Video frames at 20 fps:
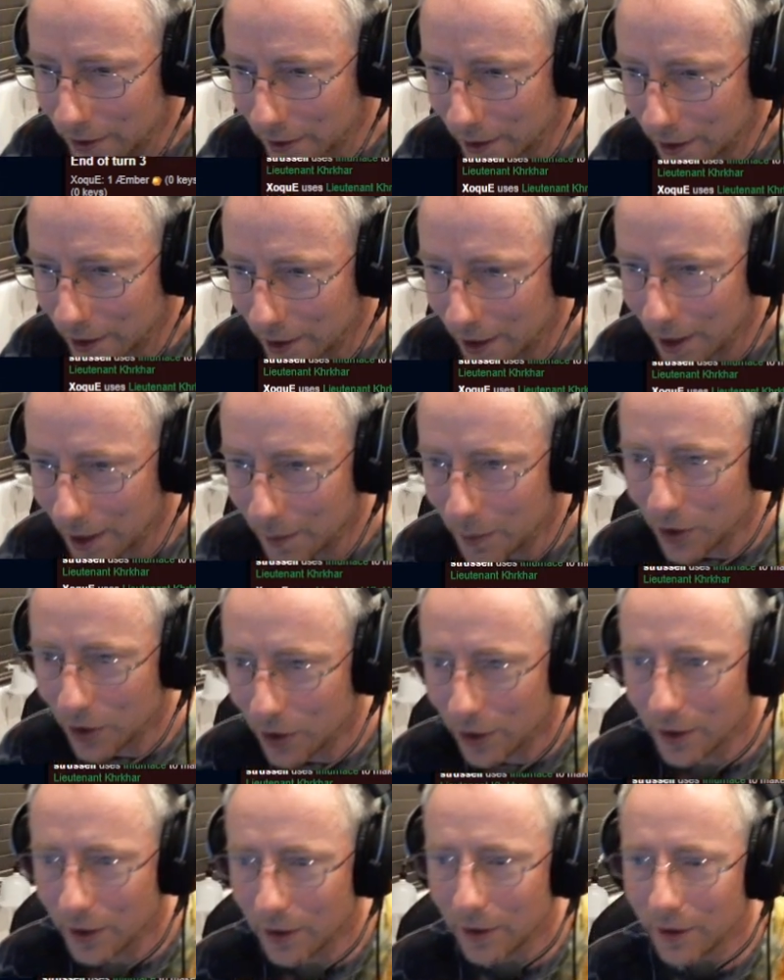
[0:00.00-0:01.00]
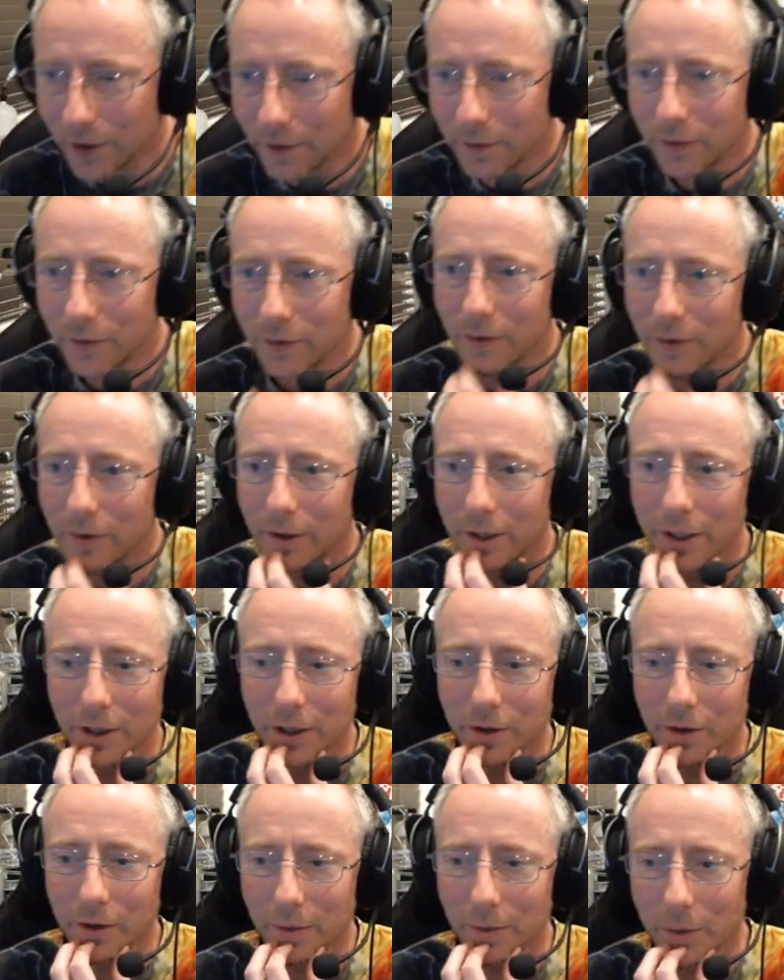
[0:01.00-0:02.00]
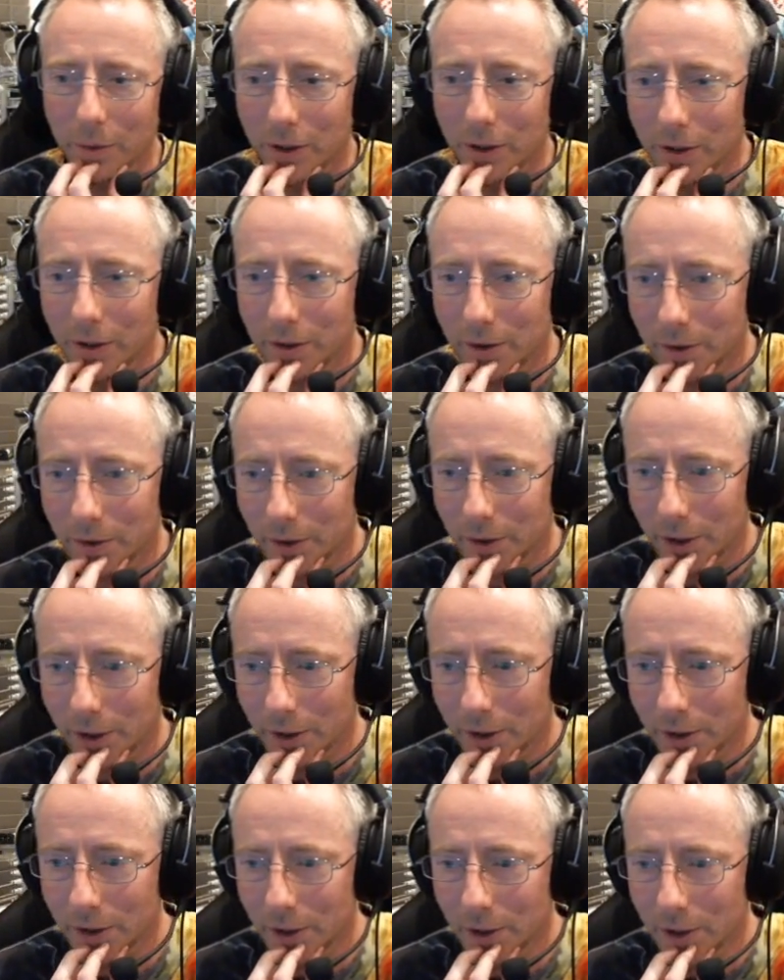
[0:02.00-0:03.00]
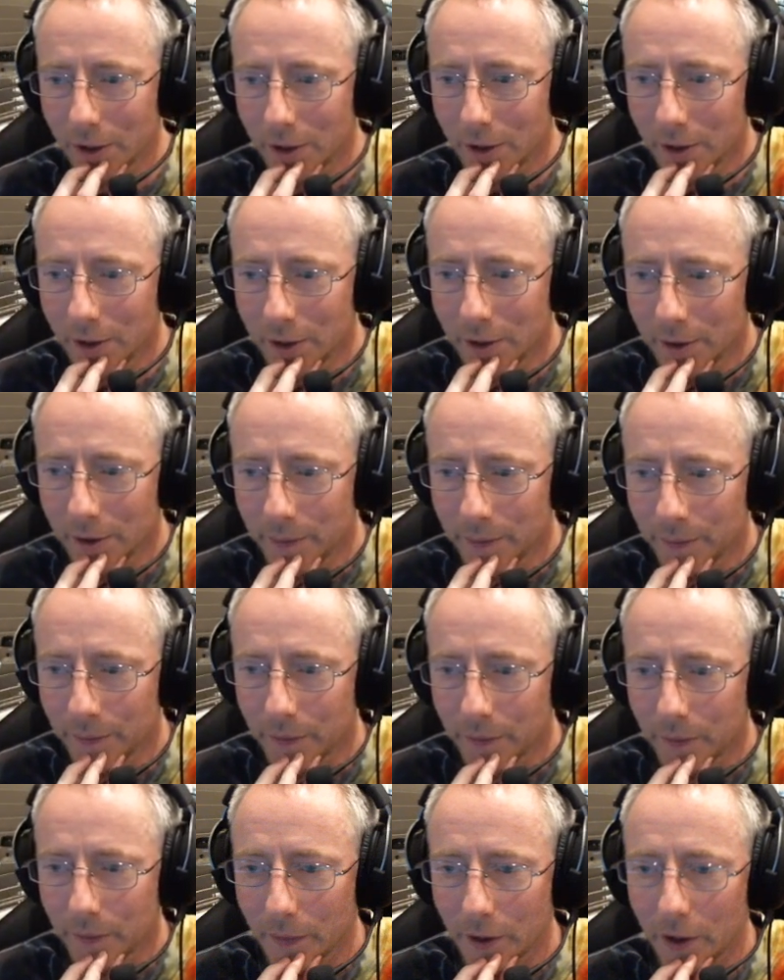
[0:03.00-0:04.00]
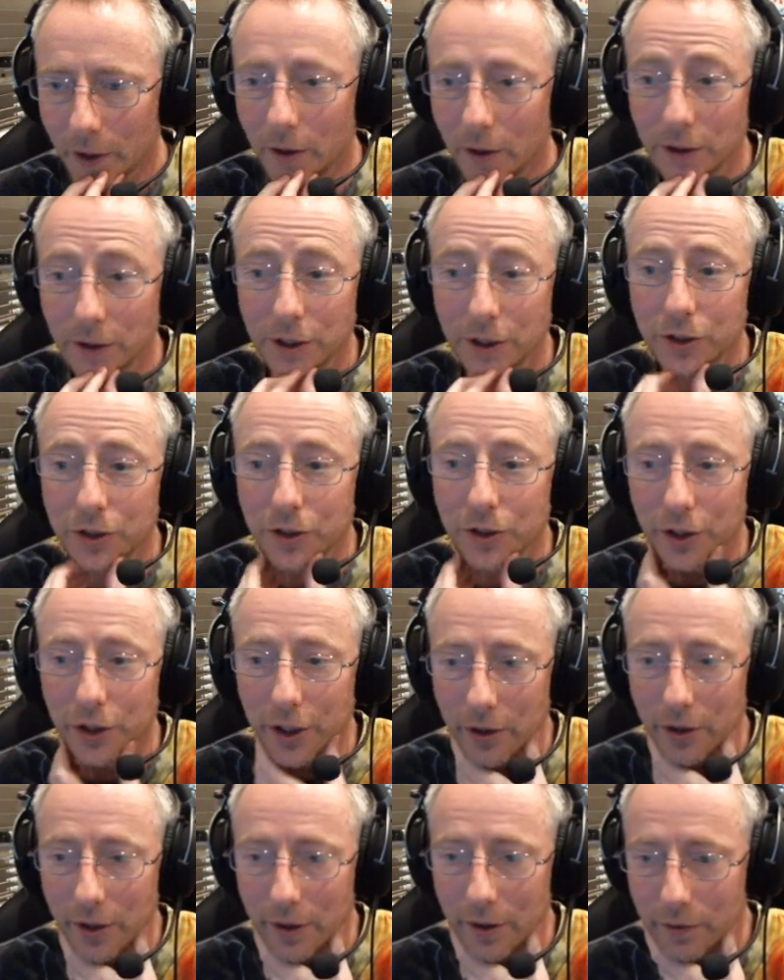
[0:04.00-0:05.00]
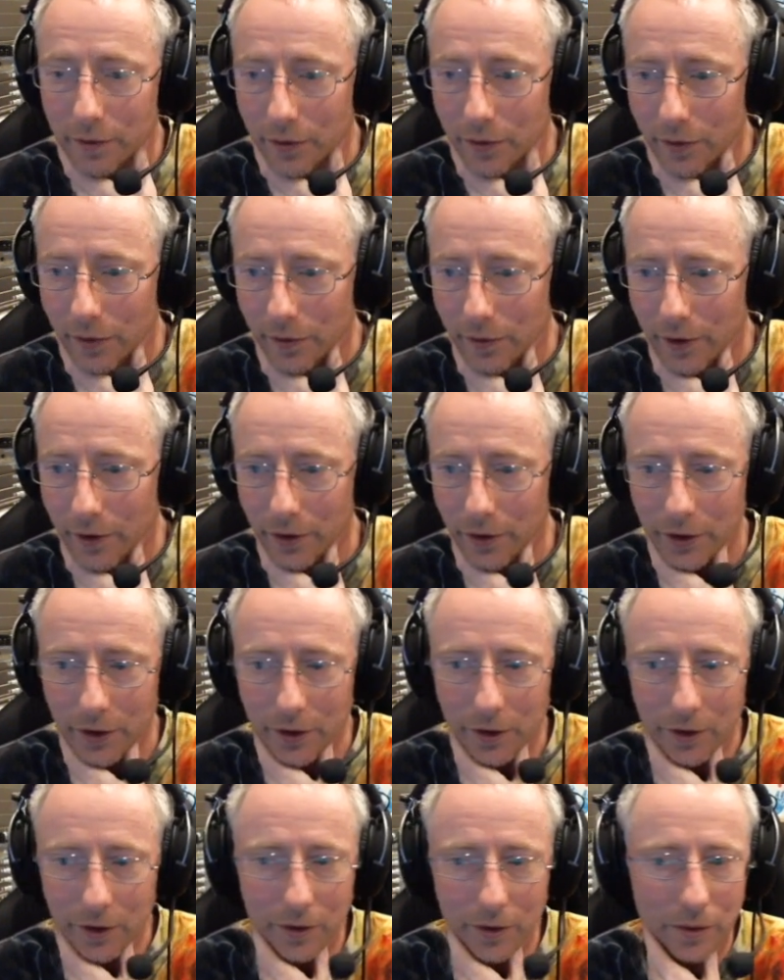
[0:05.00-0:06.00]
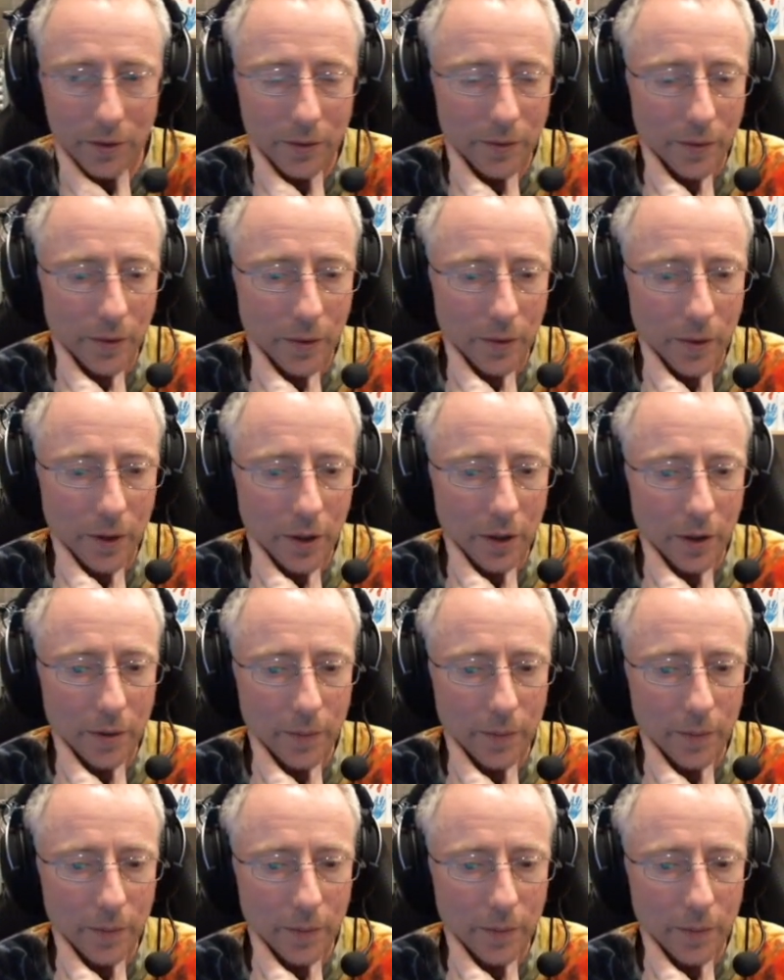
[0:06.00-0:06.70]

had a damage icon for Ingram, huh? Okay. Oh, and then Stirring Grave for Val Jericho. Okay.